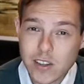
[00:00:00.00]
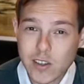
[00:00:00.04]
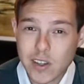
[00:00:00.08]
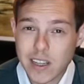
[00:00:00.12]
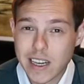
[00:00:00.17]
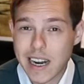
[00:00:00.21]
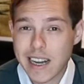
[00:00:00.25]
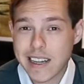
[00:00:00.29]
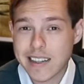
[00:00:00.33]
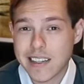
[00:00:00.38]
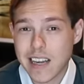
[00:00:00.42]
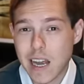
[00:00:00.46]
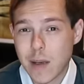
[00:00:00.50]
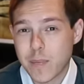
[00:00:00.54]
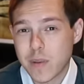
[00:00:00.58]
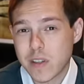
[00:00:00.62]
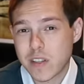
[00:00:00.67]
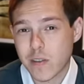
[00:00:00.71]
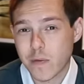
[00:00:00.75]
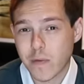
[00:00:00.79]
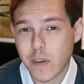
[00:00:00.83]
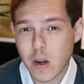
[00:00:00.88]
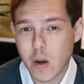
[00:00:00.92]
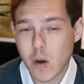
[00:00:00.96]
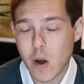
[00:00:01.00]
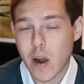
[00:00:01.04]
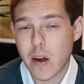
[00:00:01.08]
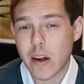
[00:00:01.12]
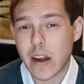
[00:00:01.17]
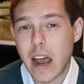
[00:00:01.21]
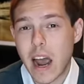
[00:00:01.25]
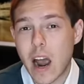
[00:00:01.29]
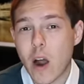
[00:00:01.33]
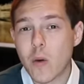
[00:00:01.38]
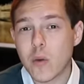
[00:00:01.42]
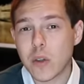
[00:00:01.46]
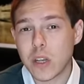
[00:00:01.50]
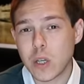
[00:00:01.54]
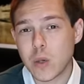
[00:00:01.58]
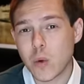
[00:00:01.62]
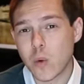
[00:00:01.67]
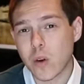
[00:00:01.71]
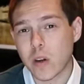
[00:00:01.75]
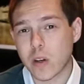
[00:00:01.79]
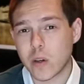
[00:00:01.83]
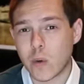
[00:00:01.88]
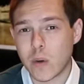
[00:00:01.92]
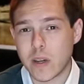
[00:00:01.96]
So the next step is to figure out how
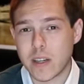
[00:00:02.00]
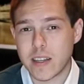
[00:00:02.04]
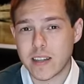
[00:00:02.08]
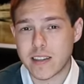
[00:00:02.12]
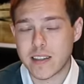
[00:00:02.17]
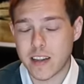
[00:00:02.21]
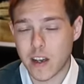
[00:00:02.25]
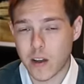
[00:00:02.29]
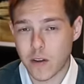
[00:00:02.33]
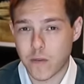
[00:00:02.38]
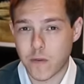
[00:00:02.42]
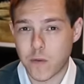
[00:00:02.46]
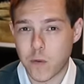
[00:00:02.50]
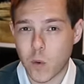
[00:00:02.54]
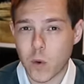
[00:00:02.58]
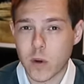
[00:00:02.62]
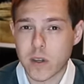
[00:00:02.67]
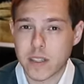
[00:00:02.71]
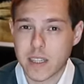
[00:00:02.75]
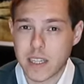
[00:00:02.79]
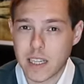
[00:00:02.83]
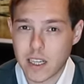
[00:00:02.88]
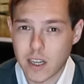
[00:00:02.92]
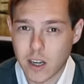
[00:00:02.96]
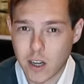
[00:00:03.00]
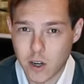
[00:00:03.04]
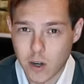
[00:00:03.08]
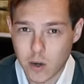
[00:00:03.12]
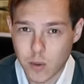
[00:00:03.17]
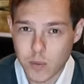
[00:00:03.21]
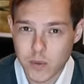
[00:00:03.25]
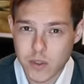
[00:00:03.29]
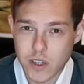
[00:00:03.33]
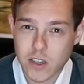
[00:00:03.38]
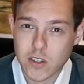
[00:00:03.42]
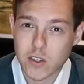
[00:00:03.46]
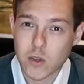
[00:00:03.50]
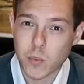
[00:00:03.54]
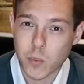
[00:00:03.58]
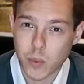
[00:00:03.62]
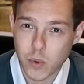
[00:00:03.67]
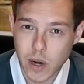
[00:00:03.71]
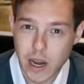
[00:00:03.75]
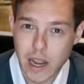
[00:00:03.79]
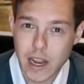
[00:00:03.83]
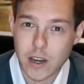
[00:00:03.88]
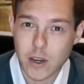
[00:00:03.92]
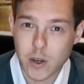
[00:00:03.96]
you are going to sell fourteen homes as a
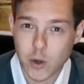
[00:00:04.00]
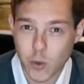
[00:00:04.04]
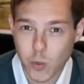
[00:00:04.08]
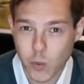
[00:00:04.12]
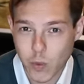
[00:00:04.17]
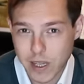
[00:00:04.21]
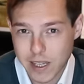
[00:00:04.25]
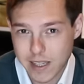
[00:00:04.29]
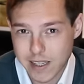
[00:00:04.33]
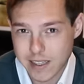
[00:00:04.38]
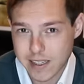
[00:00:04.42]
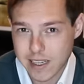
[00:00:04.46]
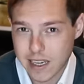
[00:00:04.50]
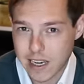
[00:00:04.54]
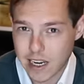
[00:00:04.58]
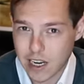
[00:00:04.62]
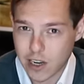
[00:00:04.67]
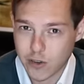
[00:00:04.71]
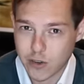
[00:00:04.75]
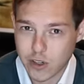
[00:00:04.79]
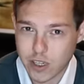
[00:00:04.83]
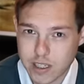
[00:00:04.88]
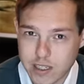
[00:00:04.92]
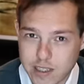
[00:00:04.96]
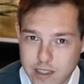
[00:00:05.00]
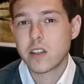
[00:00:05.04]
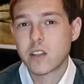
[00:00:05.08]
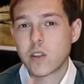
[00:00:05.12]
brand new real estate agent.